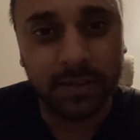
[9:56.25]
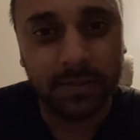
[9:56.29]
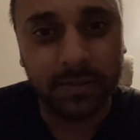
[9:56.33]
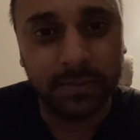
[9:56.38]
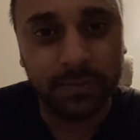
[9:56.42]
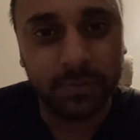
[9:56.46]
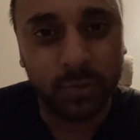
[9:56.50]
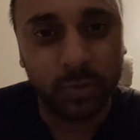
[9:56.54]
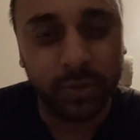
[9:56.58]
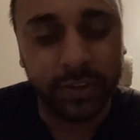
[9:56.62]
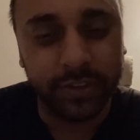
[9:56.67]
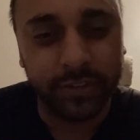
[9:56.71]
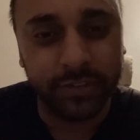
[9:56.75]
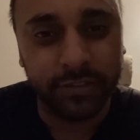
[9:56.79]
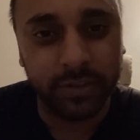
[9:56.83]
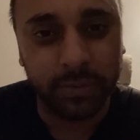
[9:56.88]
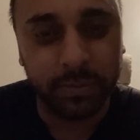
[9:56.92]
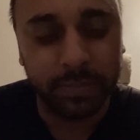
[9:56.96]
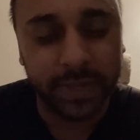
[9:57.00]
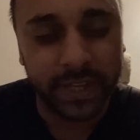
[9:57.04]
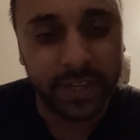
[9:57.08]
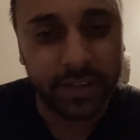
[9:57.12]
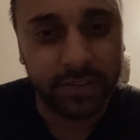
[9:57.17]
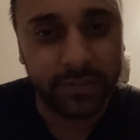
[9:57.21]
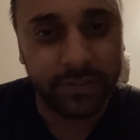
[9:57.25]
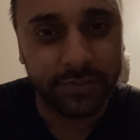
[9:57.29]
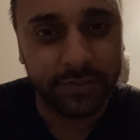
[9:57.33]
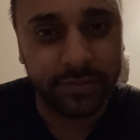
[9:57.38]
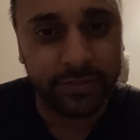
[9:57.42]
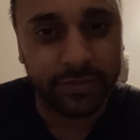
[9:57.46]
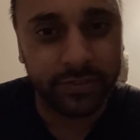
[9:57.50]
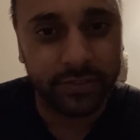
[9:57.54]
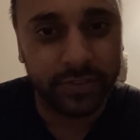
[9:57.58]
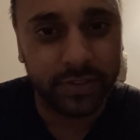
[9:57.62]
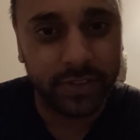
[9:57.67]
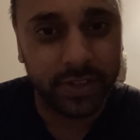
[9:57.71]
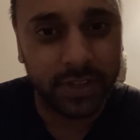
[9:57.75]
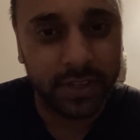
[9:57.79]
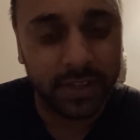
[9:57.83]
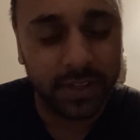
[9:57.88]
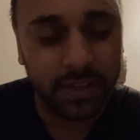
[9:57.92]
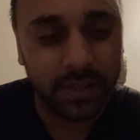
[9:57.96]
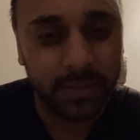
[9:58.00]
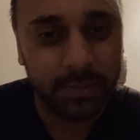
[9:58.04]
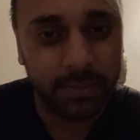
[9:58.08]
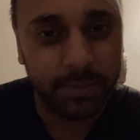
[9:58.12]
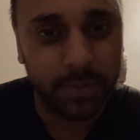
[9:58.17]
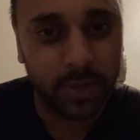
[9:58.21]
with a bit of
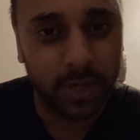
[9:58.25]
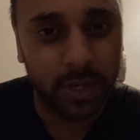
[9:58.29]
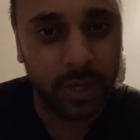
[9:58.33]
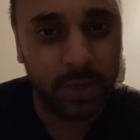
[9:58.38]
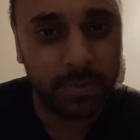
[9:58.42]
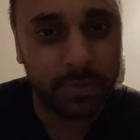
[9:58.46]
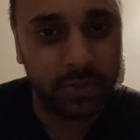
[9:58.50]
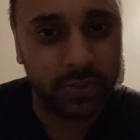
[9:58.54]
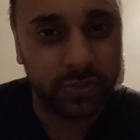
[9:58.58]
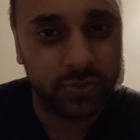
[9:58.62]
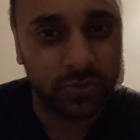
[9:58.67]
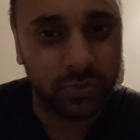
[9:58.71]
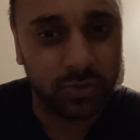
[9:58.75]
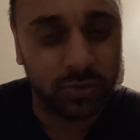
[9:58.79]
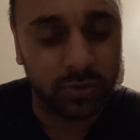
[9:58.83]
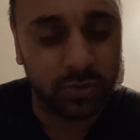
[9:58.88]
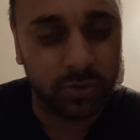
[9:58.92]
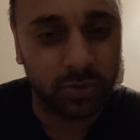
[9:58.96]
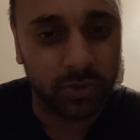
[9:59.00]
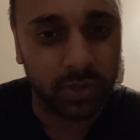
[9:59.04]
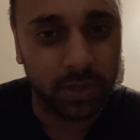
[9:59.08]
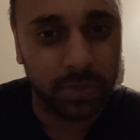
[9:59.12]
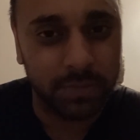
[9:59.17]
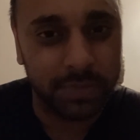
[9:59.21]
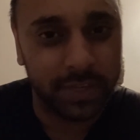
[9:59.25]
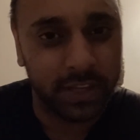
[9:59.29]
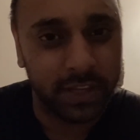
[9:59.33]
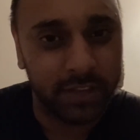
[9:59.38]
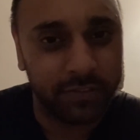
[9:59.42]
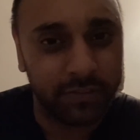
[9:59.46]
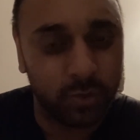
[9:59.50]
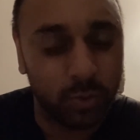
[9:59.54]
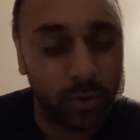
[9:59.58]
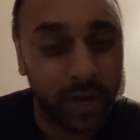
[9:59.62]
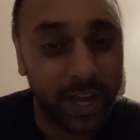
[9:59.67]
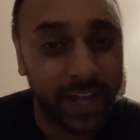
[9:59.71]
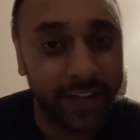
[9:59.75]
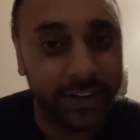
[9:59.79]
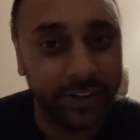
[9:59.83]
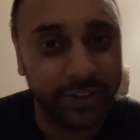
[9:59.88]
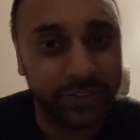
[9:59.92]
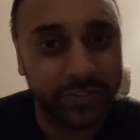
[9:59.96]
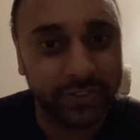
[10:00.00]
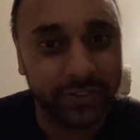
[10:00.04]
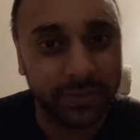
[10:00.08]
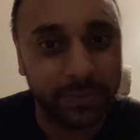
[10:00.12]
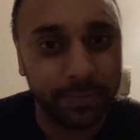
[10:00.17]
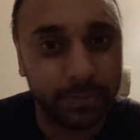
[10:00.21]
purpose or a bit of
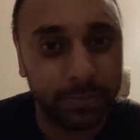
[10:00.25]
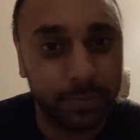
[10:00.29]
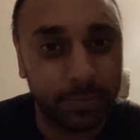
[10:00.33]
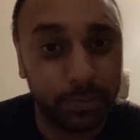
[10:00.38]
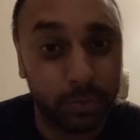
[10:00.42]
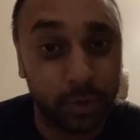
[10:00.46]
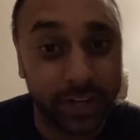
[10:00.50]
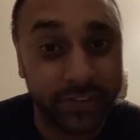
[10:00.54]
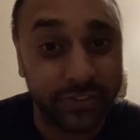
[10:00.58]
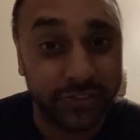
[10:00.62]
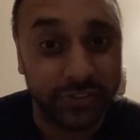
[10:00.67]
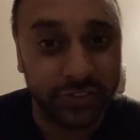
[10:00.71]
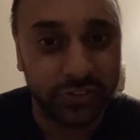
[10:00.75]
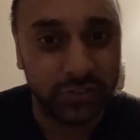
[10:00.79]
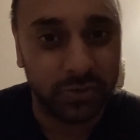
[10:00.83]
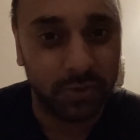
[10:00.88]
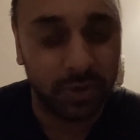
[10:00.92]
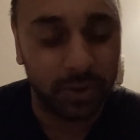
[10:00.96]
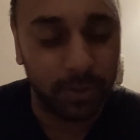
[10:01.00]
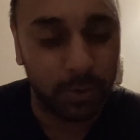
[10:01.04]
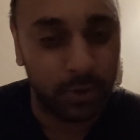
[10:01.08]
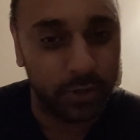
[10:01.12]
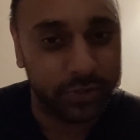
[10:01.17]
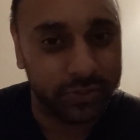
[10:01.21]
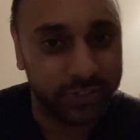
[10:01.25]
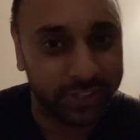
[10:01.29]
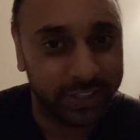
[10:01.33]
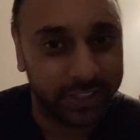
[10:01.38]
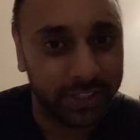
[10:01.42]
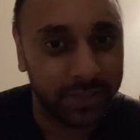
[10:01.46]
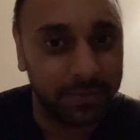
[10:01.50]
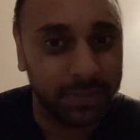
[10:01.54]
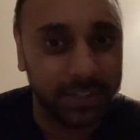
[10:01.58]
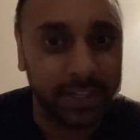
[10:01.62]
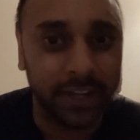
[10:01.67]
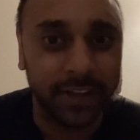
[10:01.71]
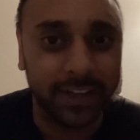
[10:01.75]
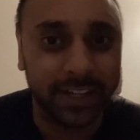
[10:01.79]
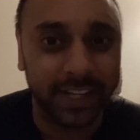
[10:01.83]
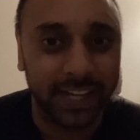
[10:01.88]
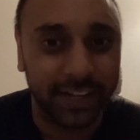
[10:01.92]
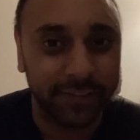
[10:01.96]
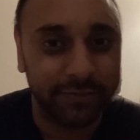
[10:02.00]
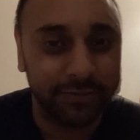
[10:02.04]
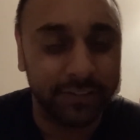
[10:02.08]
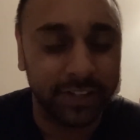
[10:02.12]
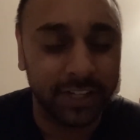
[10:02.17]
awareness and presence while watching them. You know, kind of